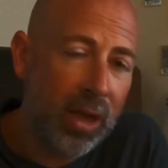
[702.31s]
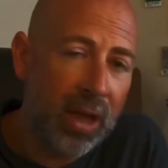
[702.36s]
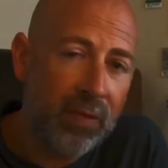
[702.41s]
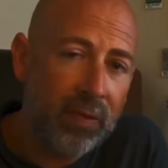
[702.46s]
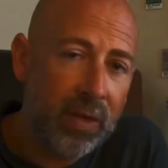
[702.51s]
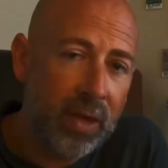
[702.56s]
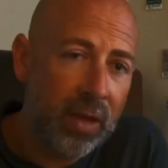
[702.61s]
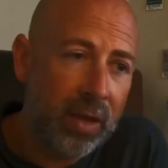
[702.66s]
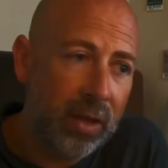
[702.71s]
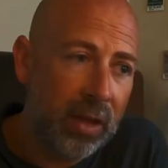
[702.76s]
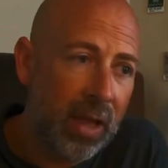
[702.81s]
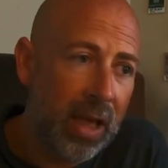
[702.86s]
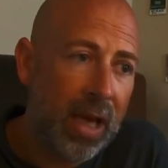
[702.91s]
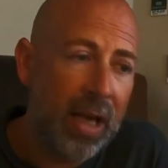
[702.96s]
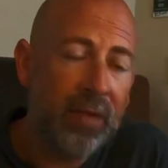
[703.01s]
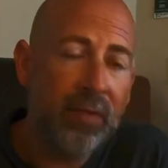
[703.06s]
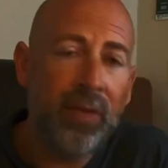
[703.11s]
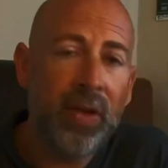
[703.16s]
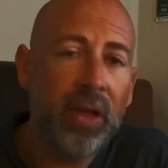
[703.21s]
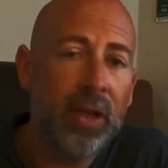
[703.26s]
I've done a lot
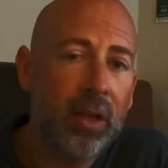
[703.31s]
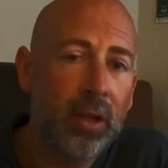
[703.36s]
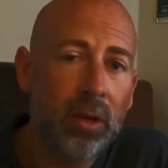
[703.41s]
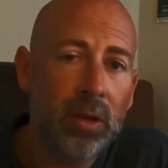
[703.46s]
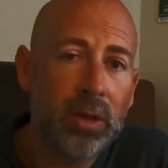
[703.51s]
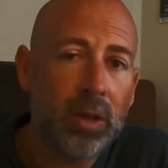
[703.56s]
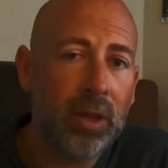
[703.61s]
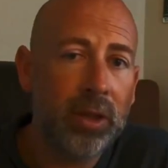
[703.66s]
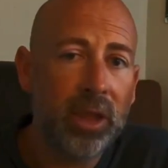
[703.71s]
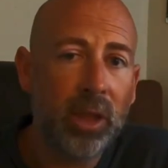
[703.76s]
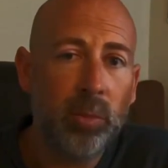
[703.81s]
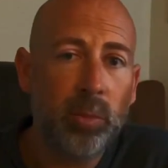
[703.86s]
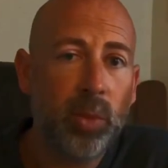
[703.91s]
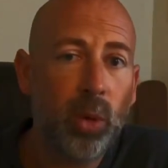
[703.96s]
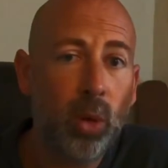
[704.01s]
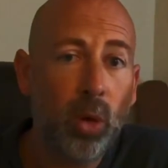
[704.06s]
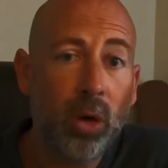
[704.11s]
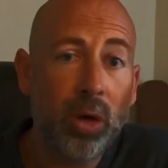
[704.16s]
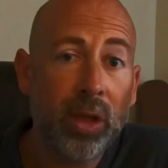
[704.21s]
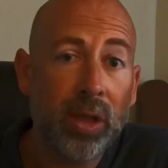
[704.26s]
of videos on the
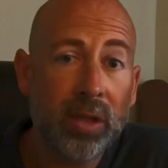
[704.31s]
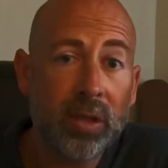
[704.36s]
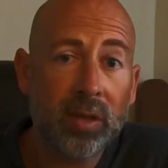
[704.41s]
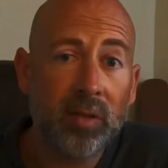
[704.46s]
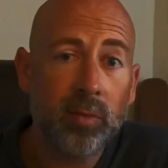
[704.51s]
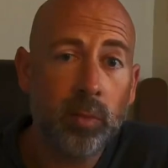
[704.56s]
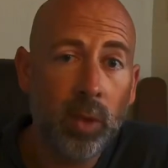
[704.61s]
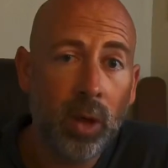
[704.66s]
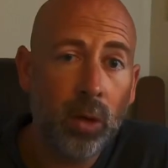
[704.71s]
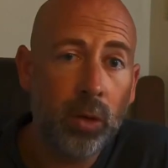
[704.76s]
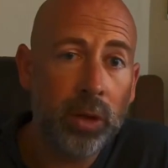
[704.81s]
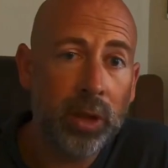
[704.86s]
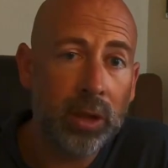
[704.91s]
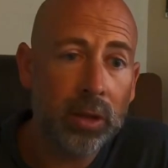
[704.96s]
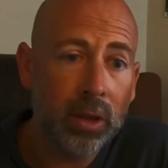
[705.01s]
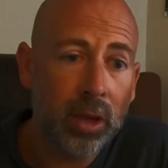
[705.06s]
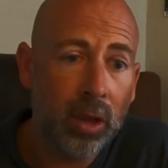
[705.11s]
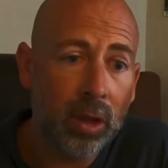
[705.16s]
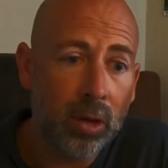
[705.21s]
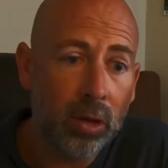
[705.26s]
importance of mowing
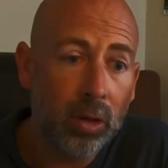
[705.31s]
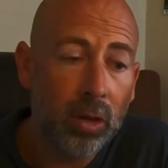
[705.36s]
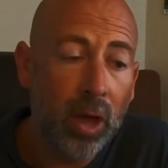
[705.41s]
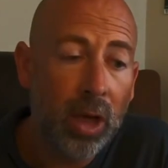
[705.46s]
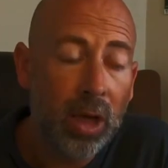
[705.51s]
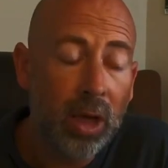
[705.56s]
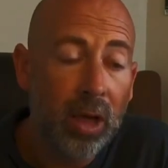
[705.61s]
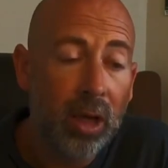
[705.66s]
low.